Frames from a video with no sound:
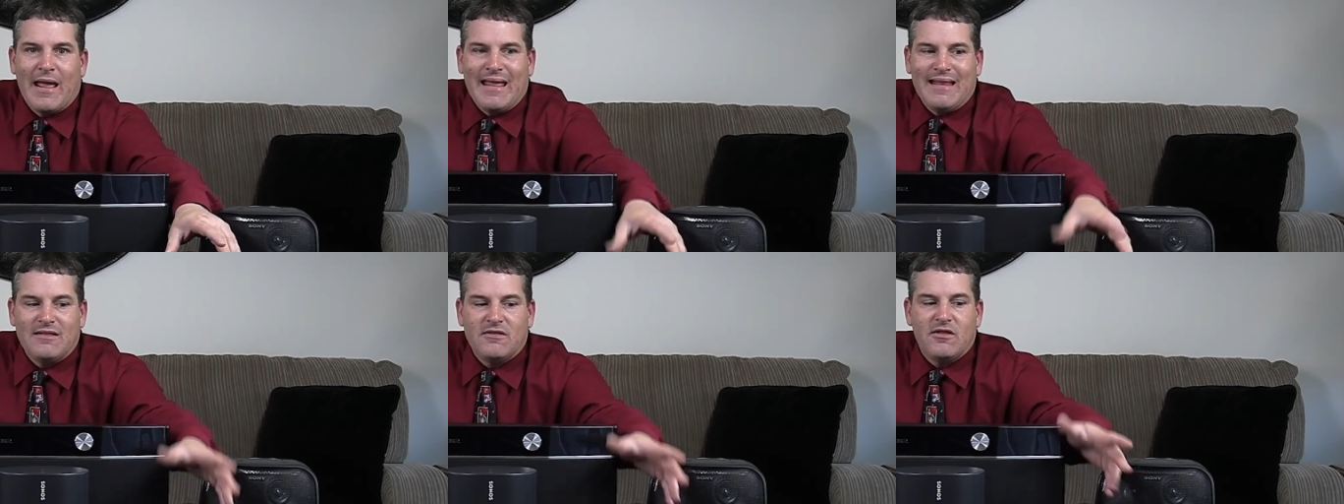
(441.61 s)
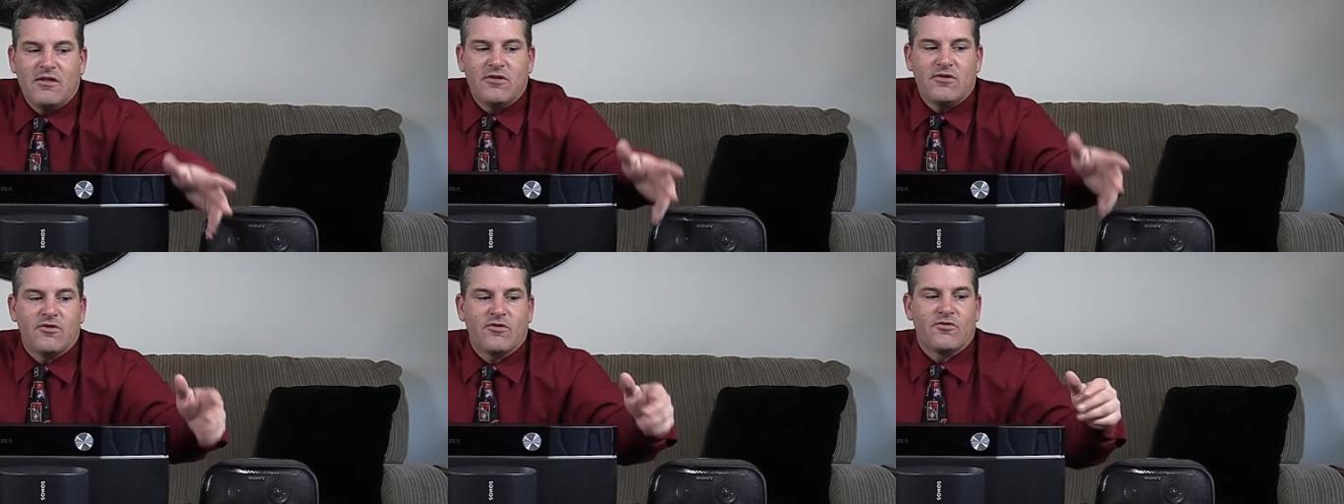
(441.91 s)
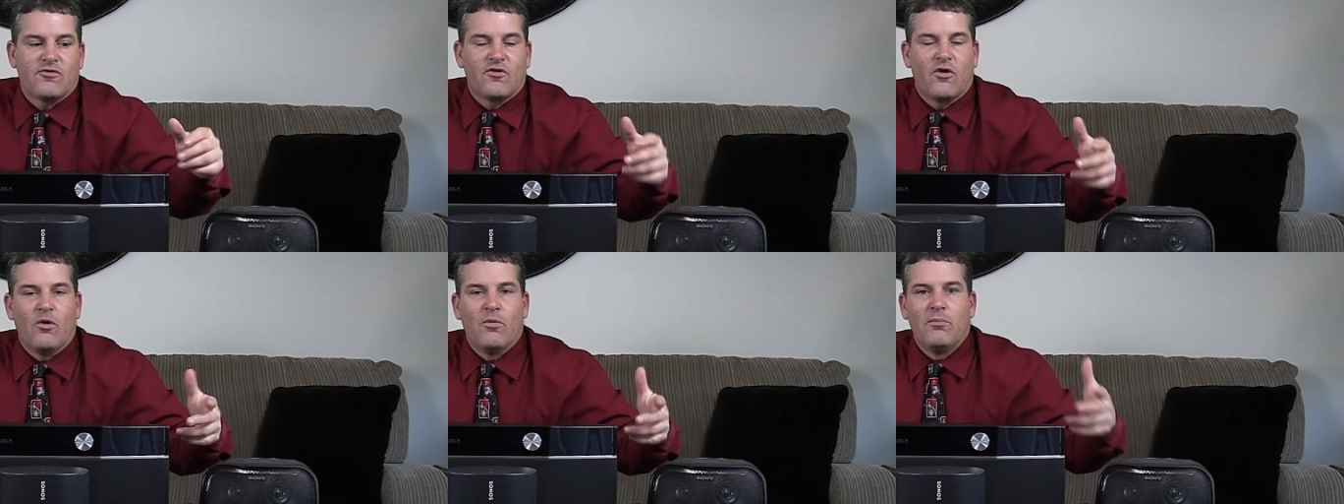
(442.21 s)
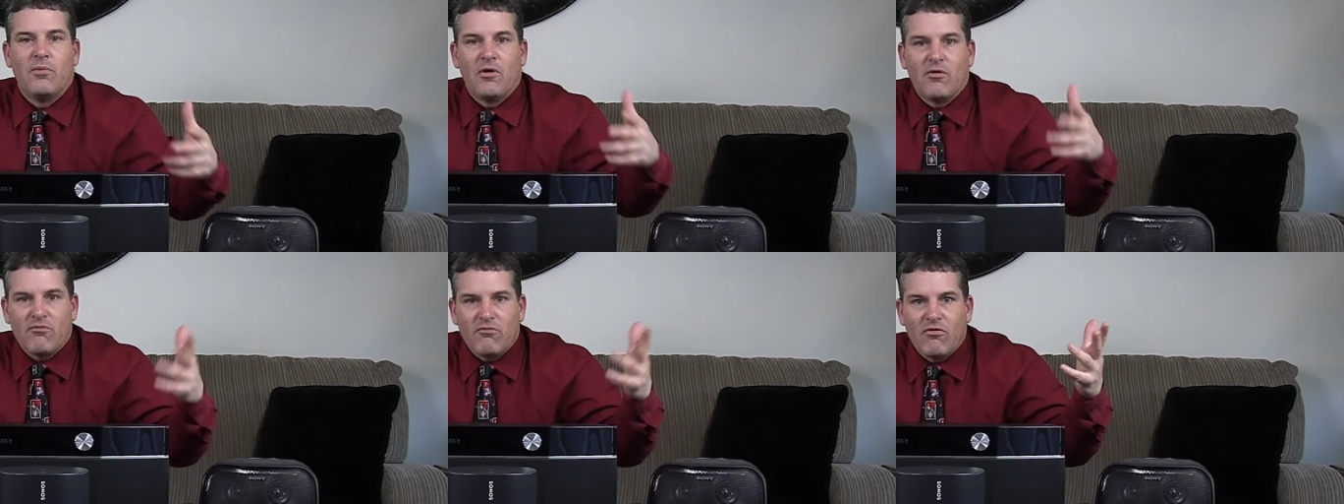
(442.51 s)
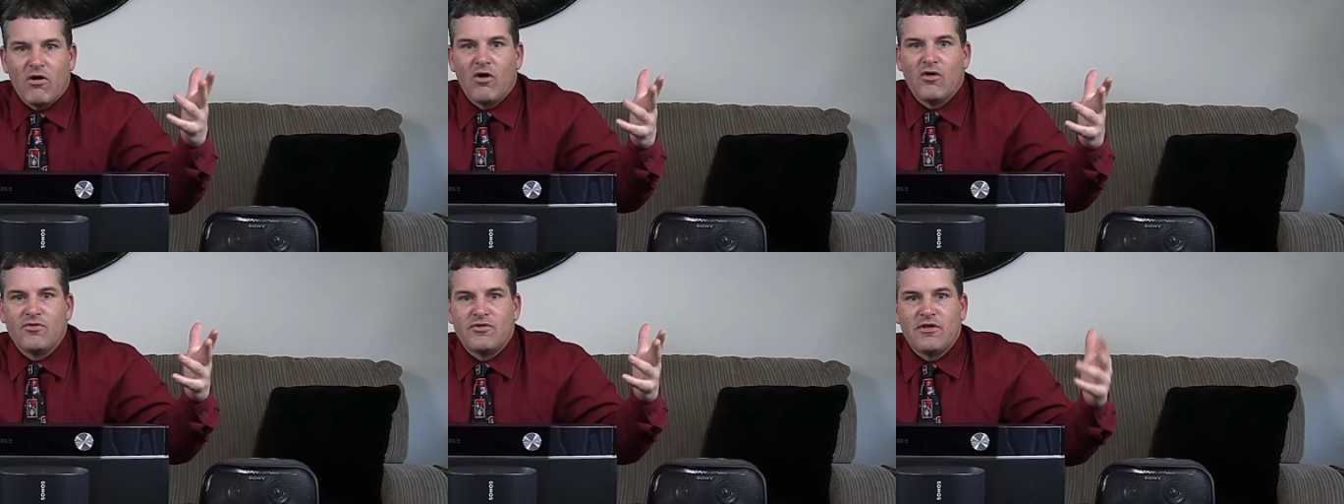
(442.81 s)
18 years old, but
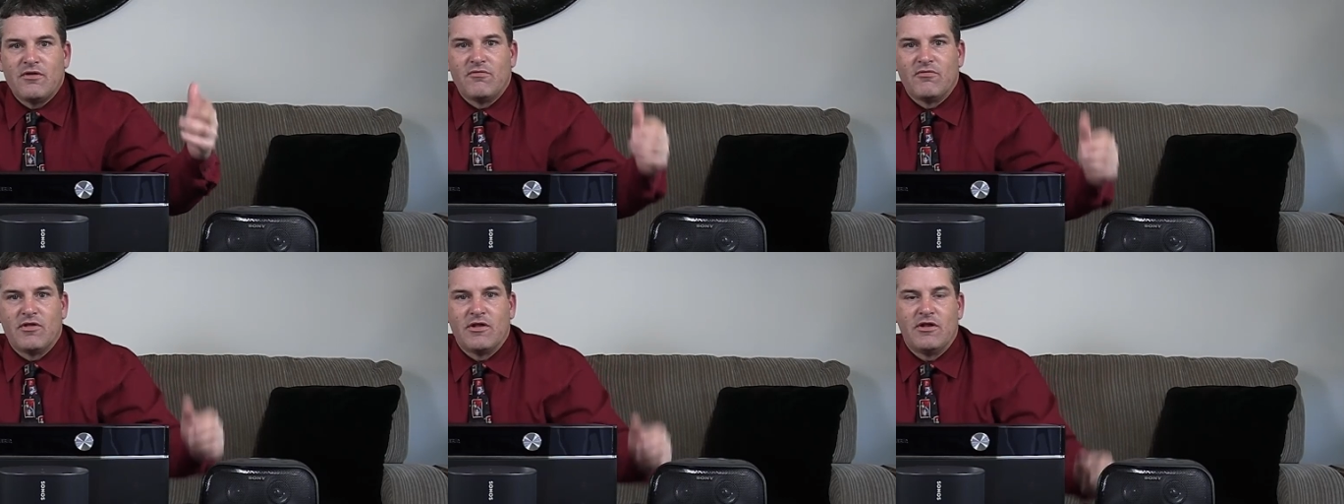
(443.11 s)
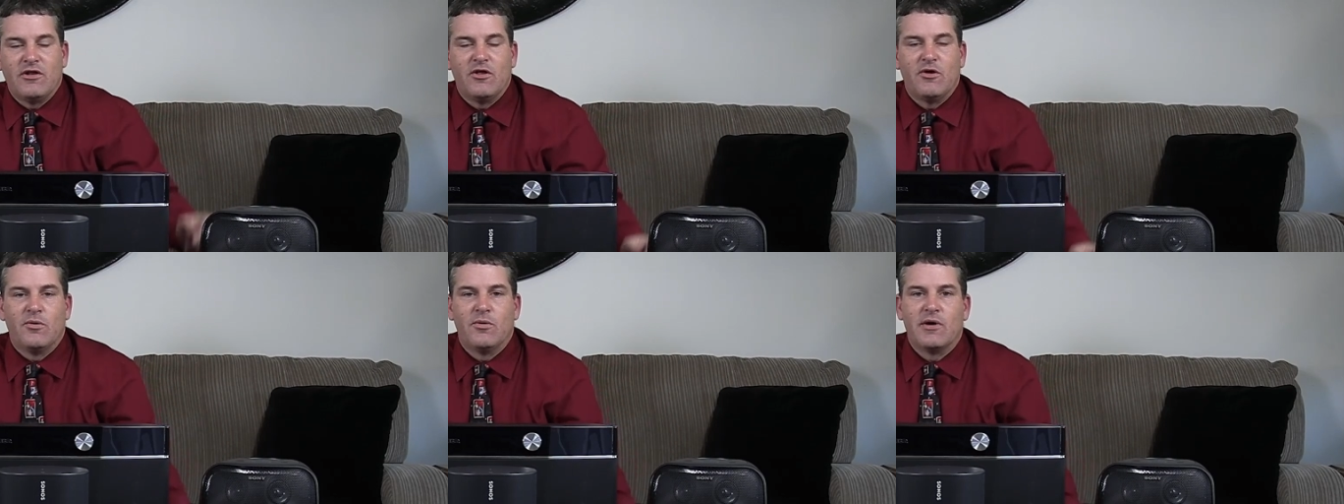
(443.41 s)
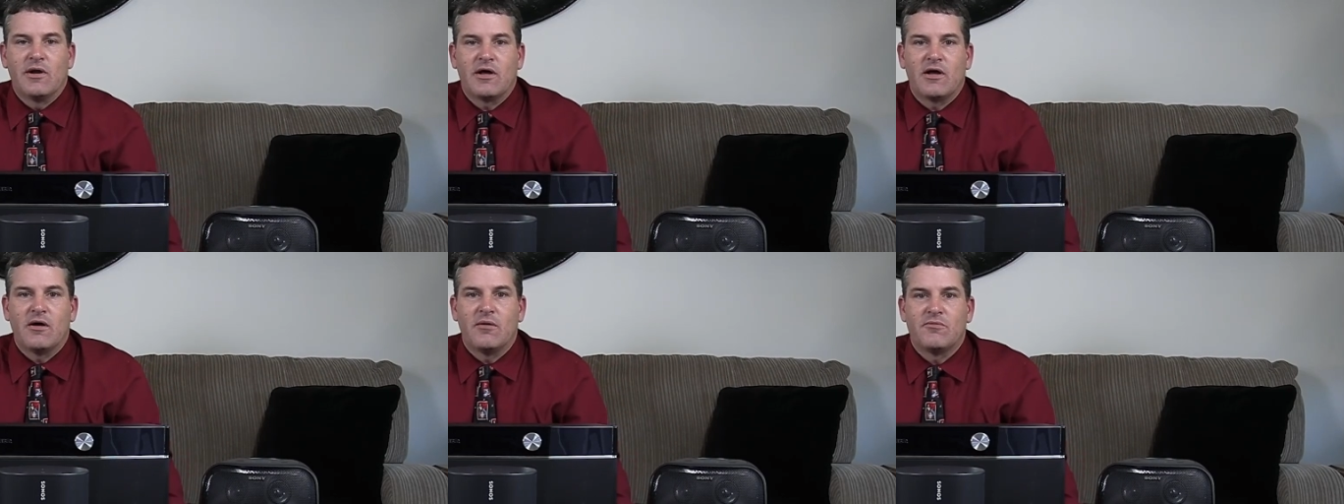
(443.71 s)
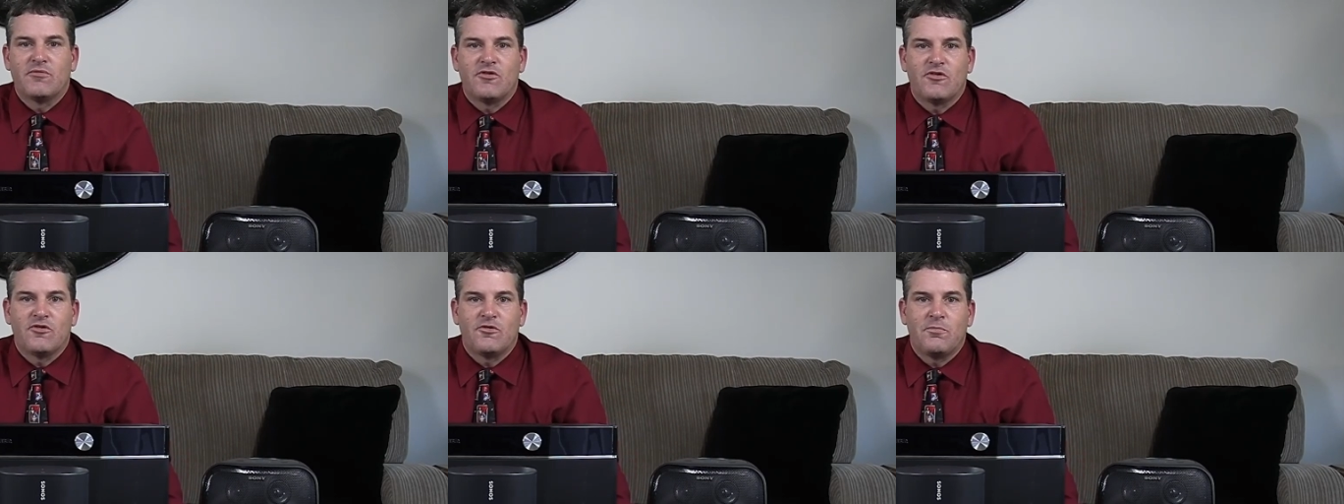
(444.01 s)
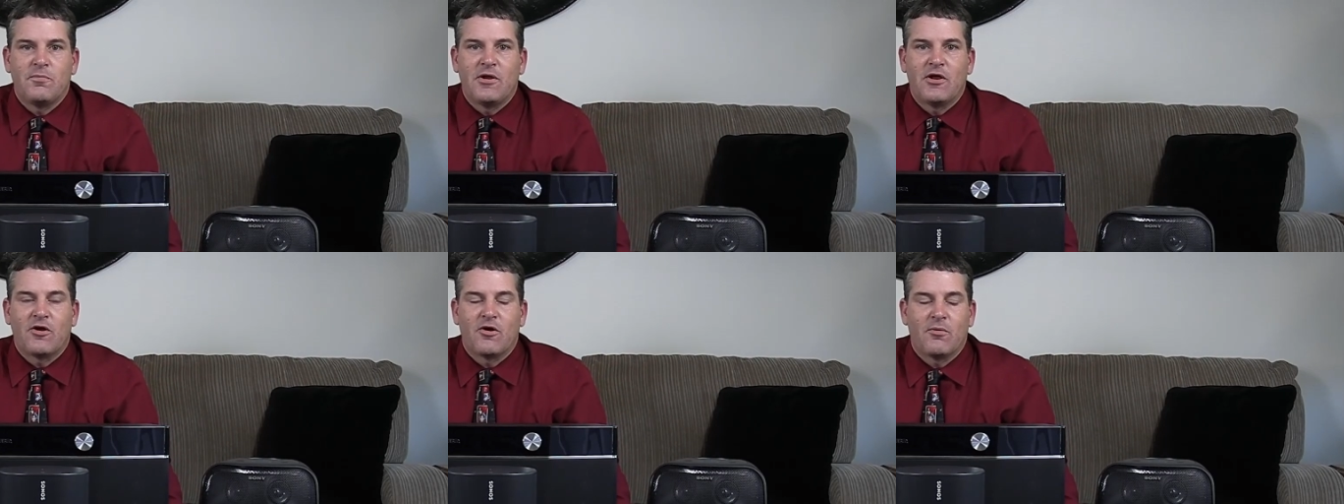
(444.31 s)
relatively new when it comes to
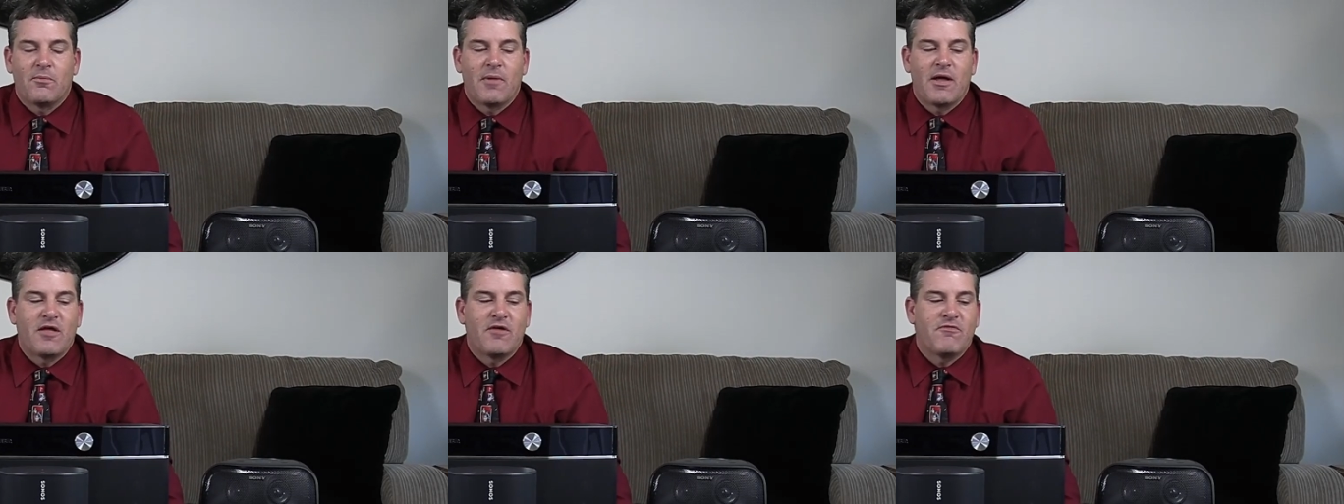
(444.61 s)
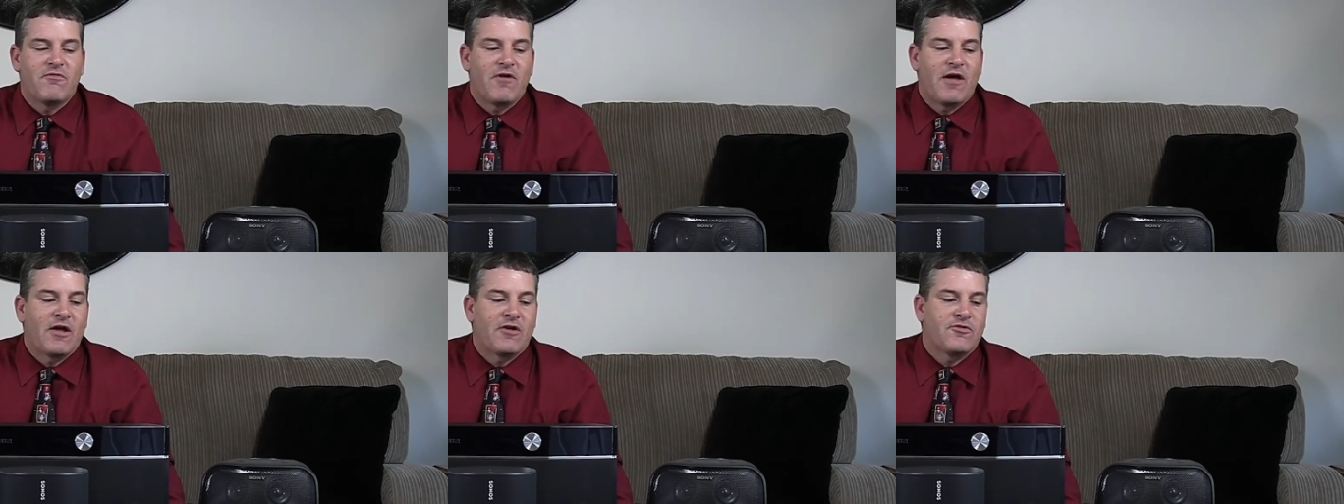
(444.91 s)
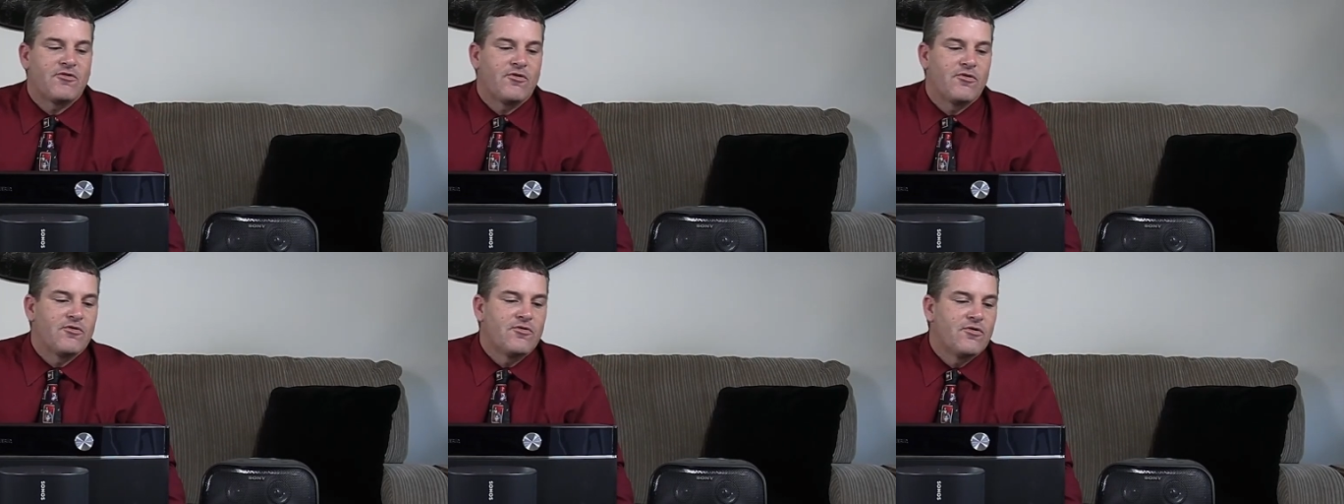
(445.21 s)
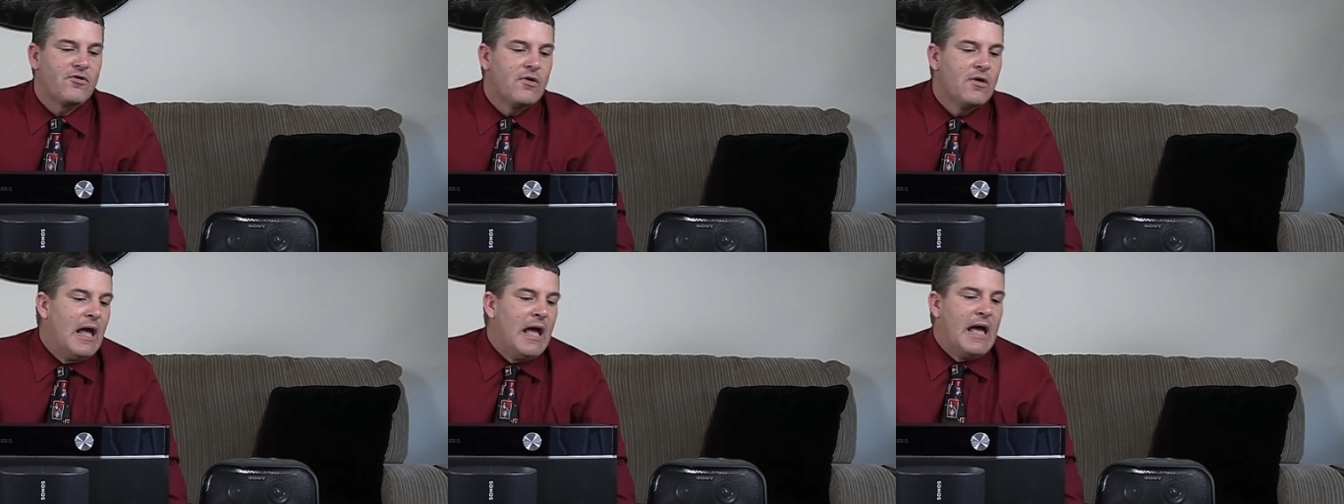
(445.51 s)
speaker manufacturers.